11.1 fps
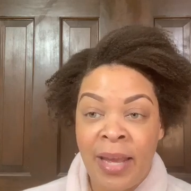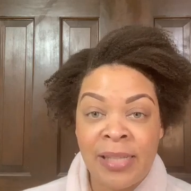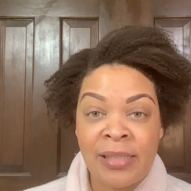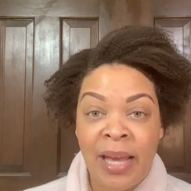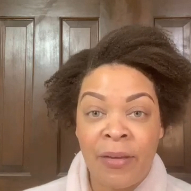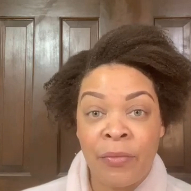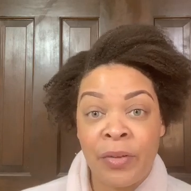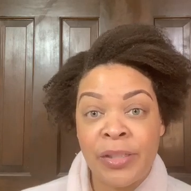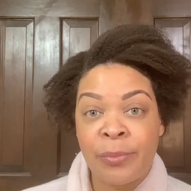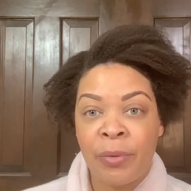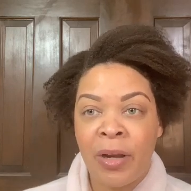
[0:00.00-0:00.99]

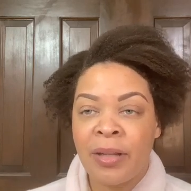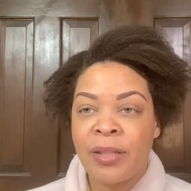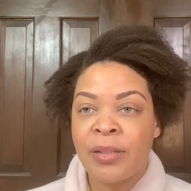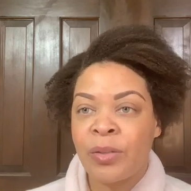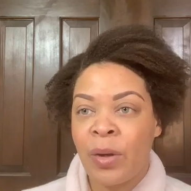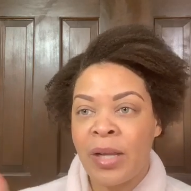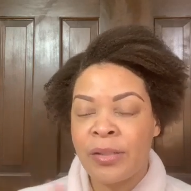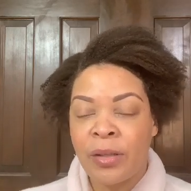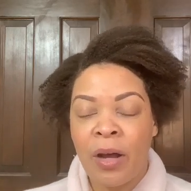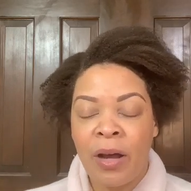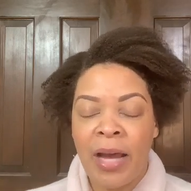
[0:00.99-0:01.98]
anti-frizz product. So I
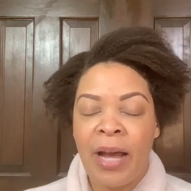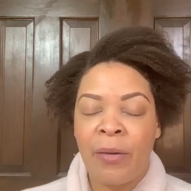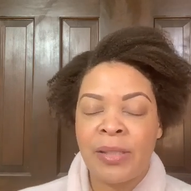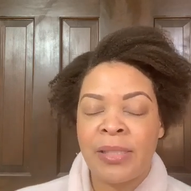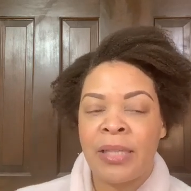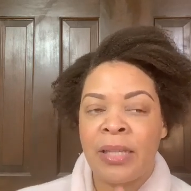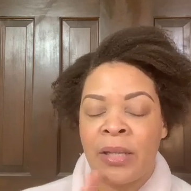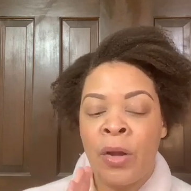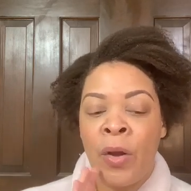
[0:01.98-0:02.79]
saw how it did